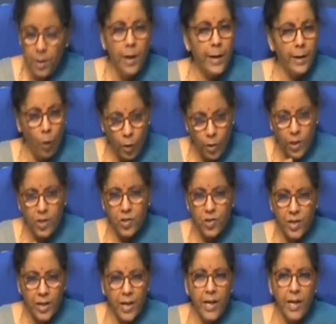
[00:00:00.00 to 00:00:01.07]
An ordinance
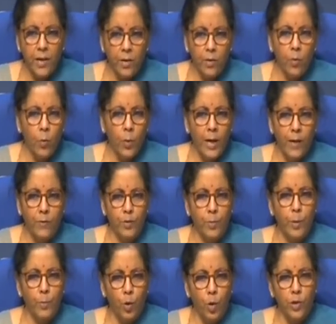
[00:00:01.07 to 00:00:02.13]
again will have to
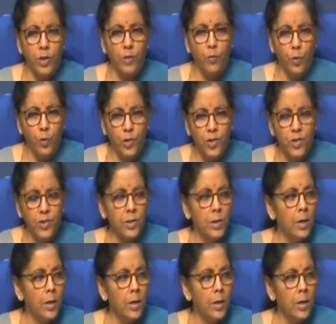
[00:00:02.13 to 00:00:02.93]
be brought in for this.